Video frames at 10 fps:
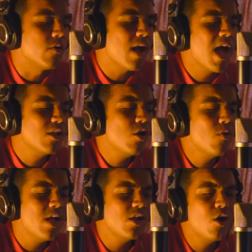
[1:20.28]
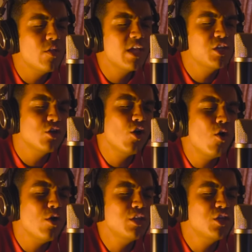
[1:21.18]
I'll go, then you
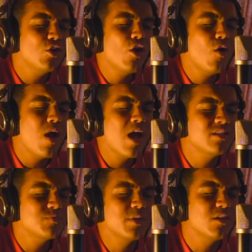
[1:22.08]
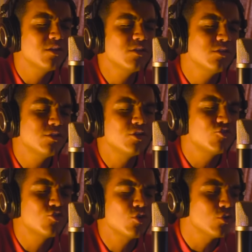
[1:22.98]
go and you go out and spill the
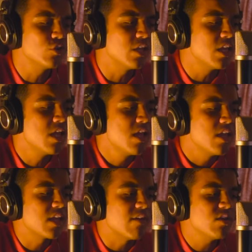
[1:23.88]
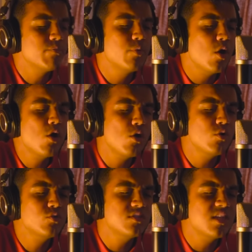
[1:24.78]
truth. Can we
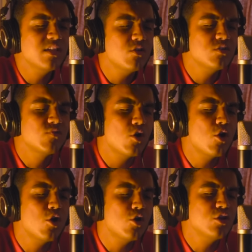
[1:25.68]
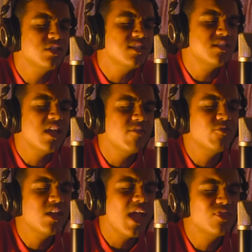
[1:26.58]
both say those words and say
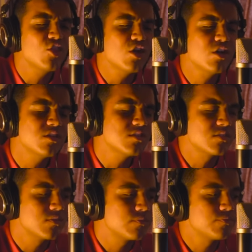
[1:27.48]
forget this?